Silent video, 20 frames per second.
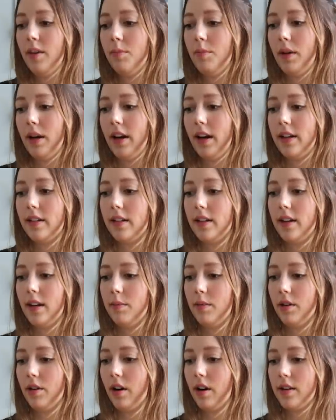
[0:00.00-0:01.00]
But I did come
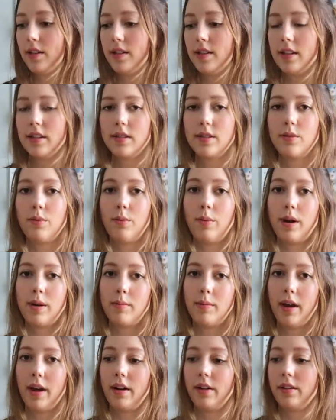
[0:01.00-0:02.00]
across this one
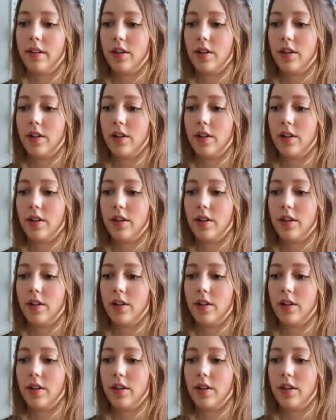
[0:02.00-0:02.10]
pattern